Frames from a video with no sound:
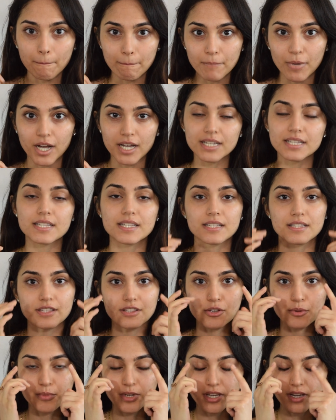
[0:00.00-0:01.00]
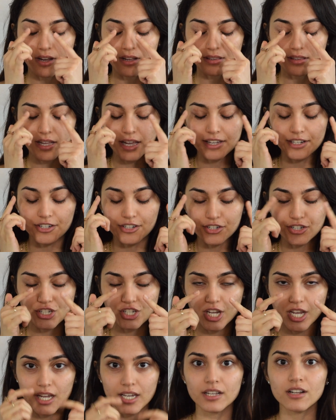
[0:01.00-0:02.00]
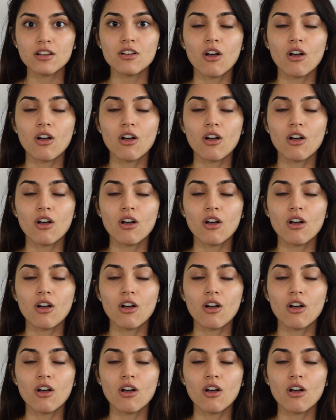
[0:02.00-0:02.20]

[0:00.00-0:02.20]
but since there'll be a lighter shade